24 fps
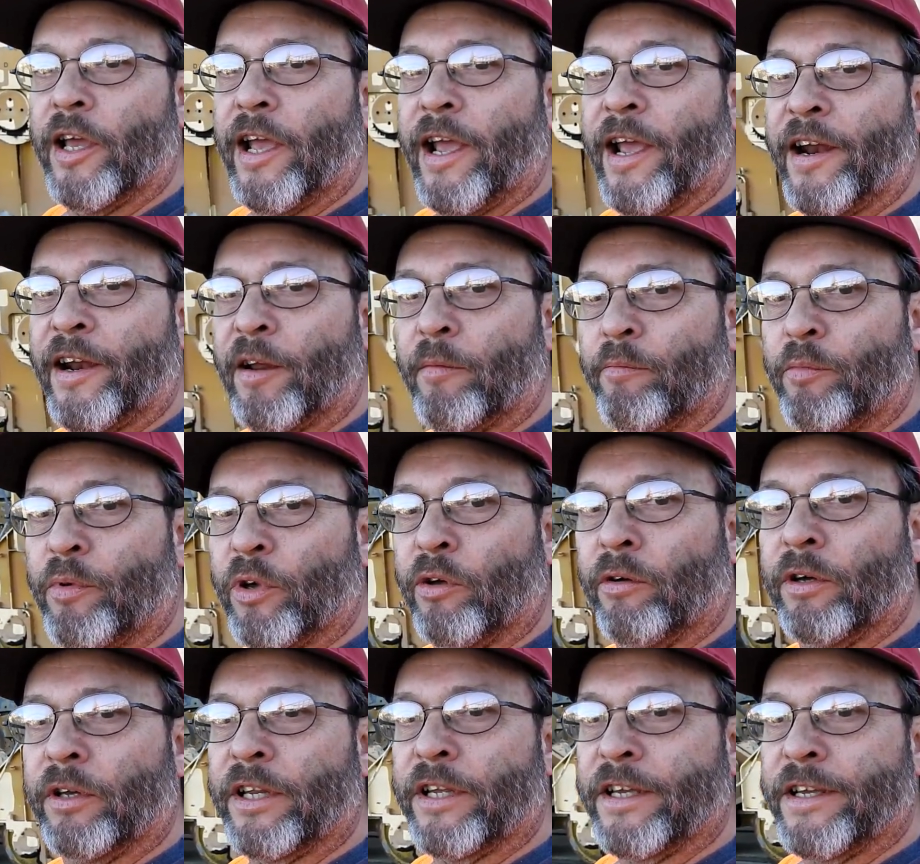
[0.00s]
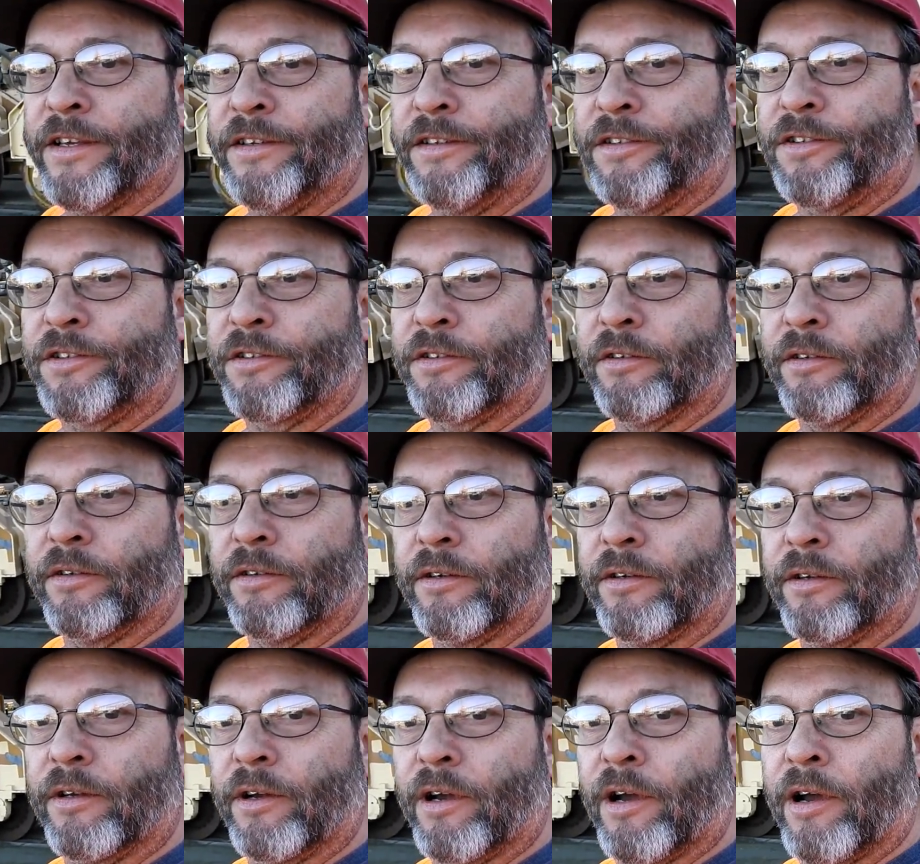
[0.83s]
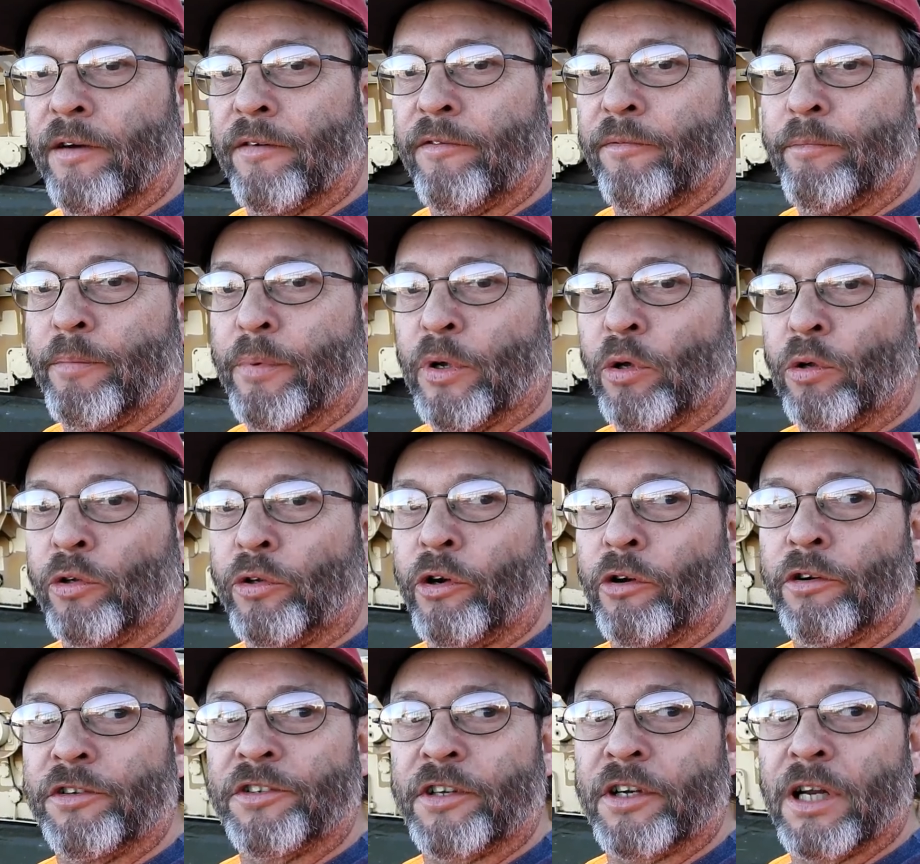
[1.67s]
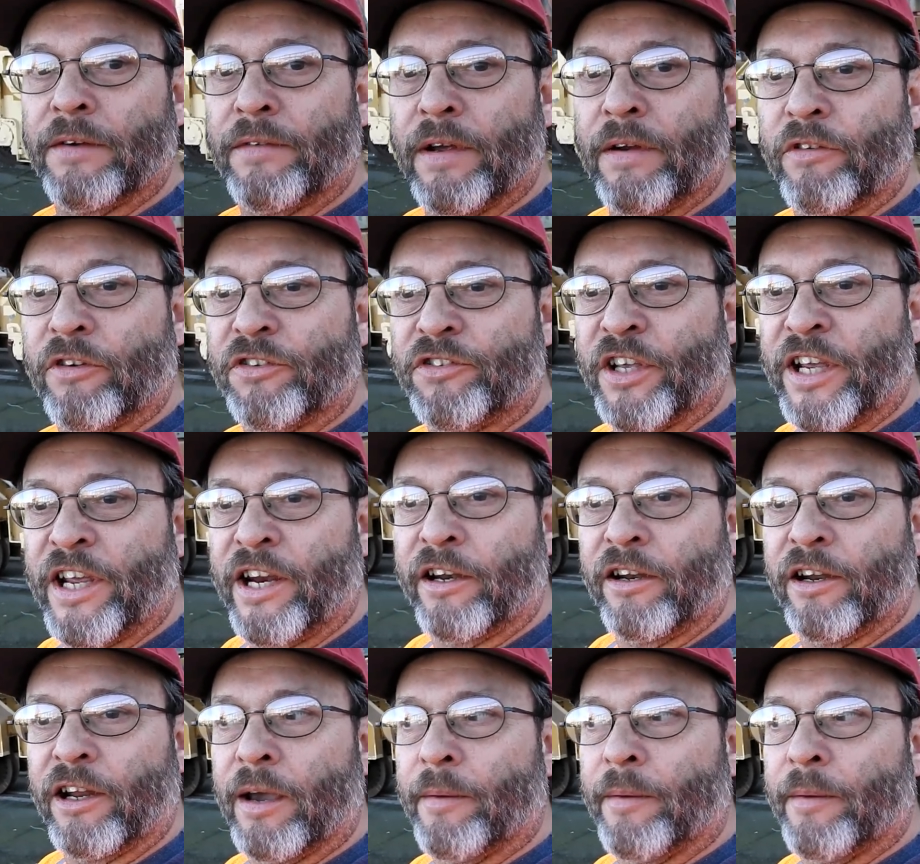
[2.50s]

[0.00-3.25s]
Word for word: and abilities of builders that I've ever seen.